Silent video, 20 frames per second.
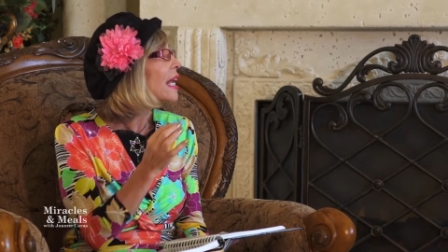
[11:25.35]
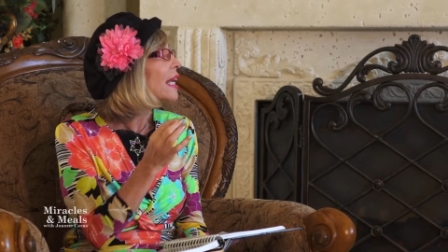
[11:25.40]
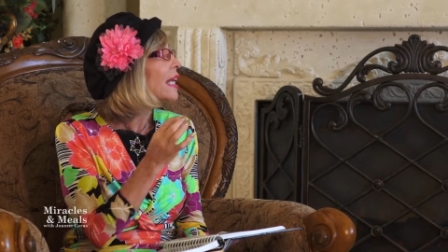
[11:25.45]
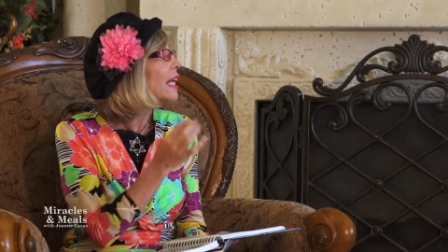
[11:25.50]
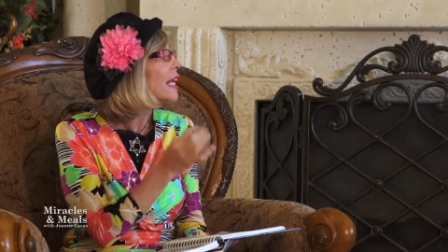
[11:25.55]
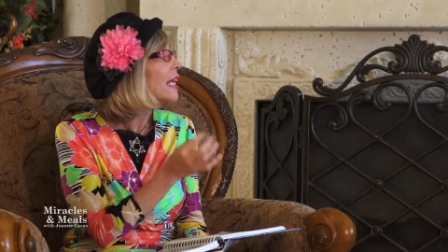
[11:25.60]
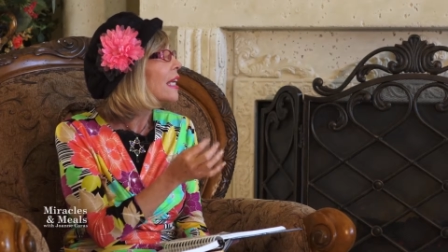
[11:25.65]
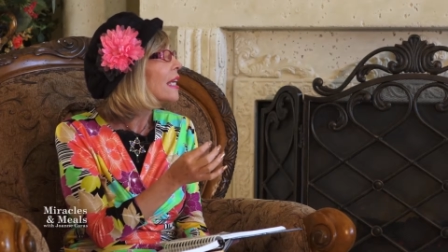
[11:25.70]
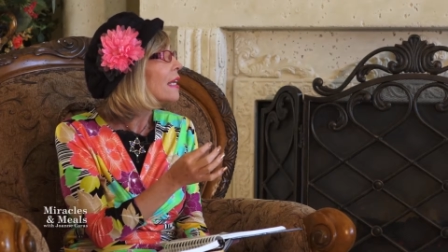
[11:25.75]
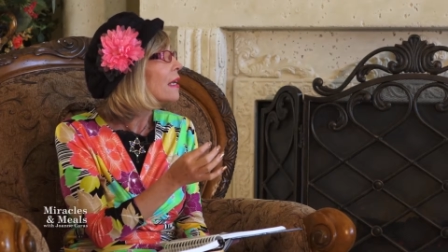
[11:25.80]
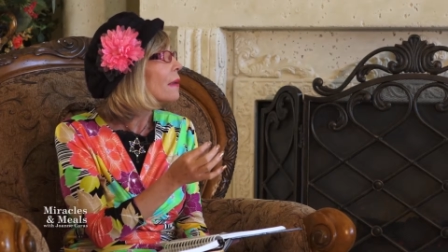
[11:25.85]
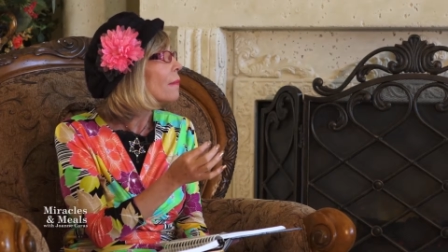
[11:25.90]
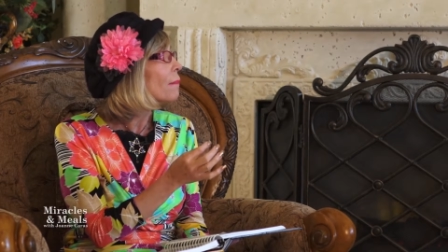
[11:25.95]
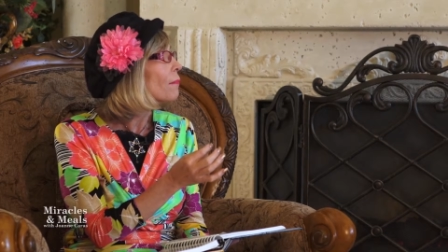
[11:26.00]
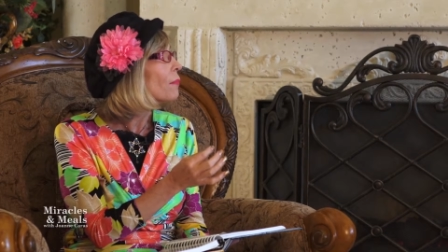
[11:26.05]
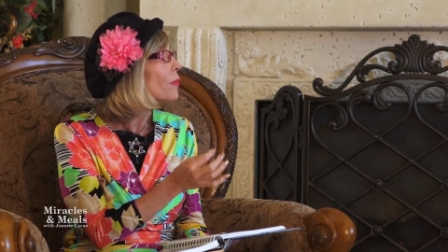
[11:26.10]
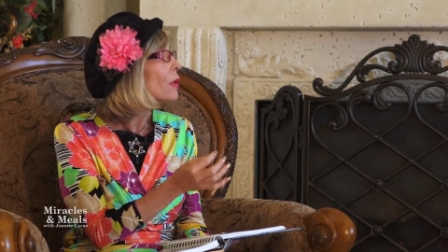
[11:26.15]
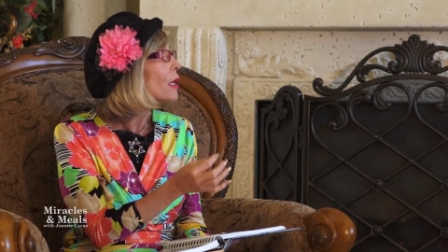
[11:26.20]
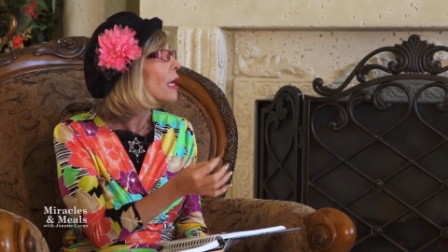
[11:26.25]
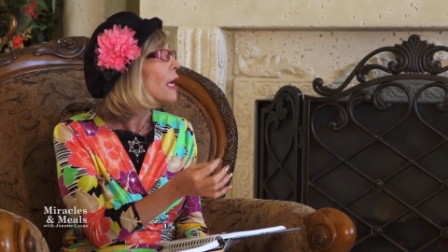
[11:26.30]
and hidden,
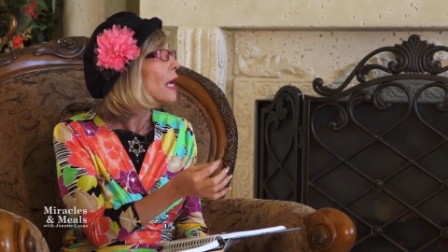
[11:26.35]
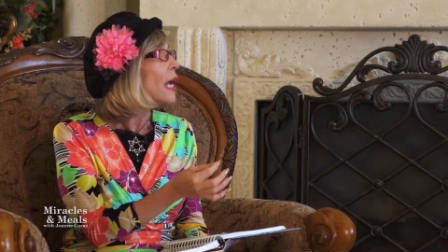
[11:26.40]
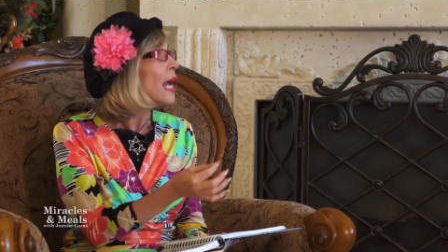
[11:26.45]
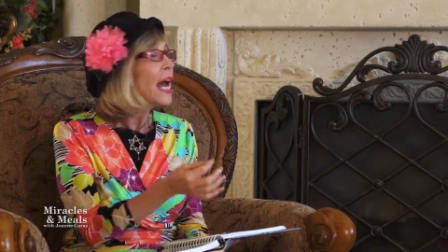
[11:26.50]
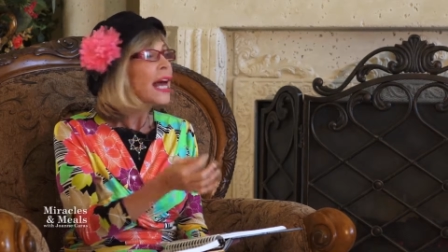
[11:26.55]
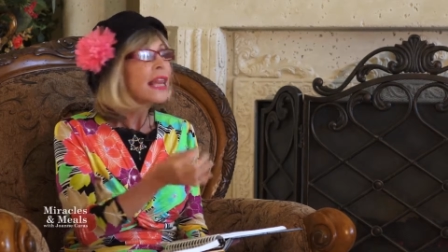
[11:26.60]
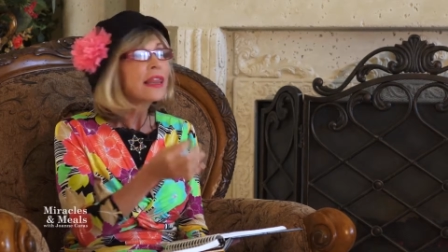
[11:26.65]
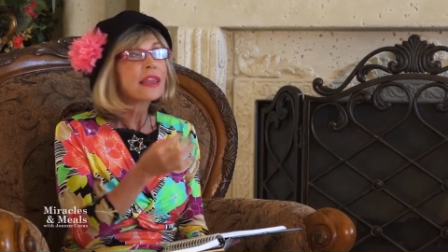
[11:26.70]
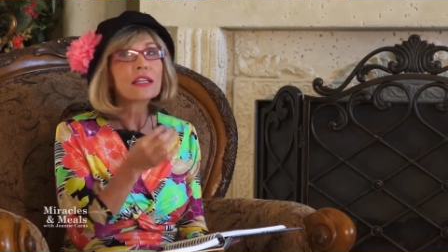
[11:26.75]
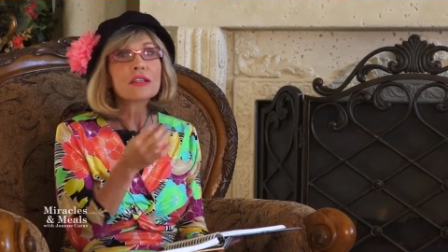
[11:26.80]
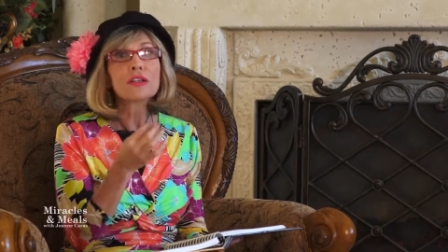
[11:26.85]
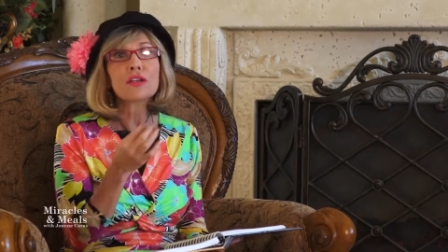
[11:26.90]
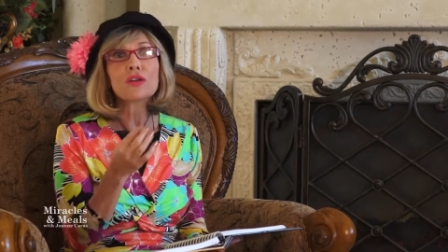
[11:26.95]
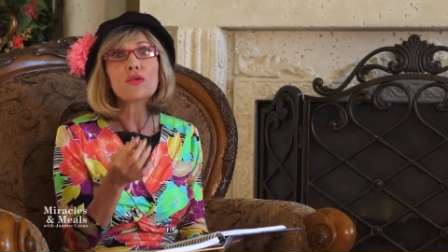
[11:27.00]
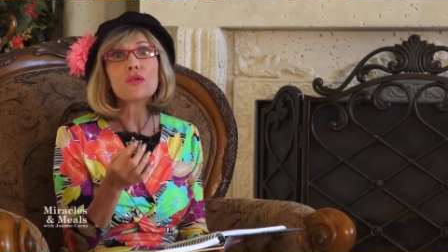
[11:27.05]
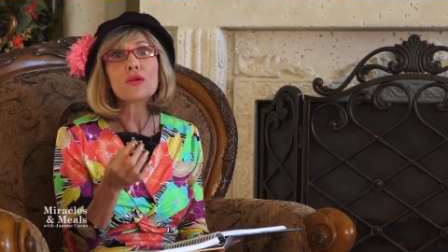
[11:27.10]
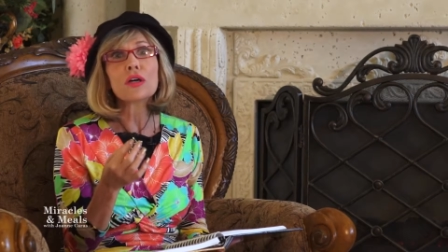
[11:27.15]
the little